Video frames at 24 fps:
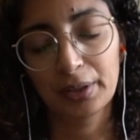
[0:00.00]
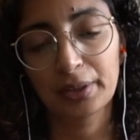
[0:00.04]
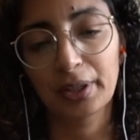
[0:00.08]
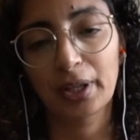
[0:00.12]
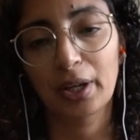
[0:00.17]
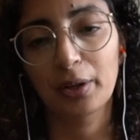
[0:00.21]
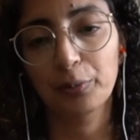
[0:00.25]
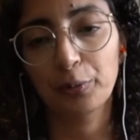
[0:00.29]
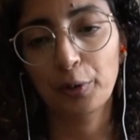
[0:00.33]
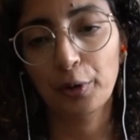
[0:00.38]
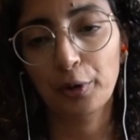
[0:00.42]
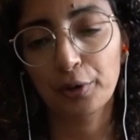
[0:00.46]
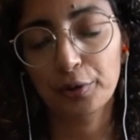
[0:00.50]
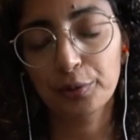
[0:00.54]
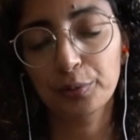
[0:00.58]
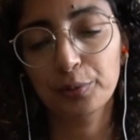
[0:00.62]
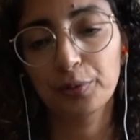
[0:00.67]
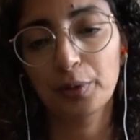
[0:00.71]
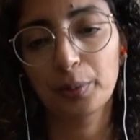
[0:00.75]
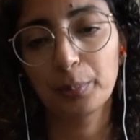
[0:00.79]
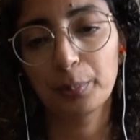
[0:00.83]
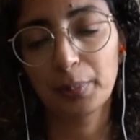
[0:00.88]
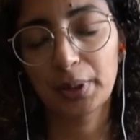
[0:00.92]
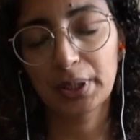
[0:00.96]
like, I've
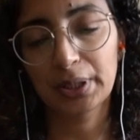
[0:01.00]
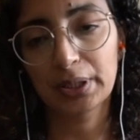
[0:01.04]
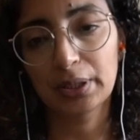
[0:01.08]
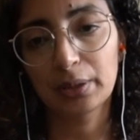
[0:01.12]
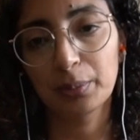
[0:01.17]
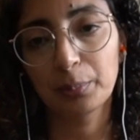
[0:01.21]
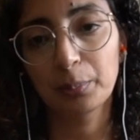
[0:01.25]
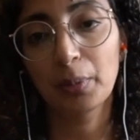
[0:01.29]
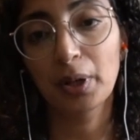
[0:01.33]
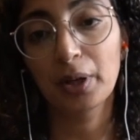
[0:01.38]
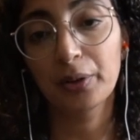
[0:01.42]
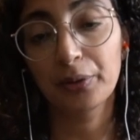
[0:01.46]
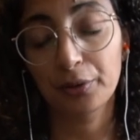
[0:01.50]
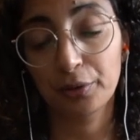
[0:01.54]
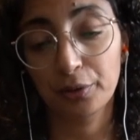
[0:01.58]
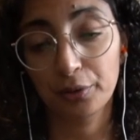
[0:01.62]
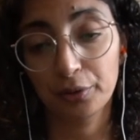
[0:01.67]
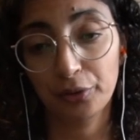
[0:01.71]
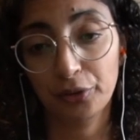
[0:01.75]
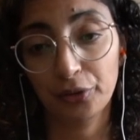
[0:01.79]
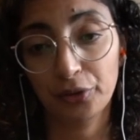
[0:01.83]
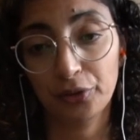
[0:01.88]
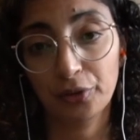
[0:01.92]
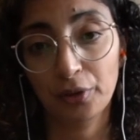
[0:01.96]
heard from many
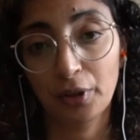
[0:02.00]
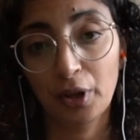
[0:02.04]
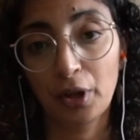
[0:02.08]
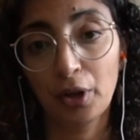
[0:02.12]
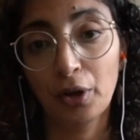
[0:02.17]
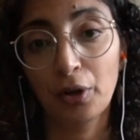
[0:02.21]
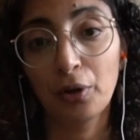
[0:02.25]
mothers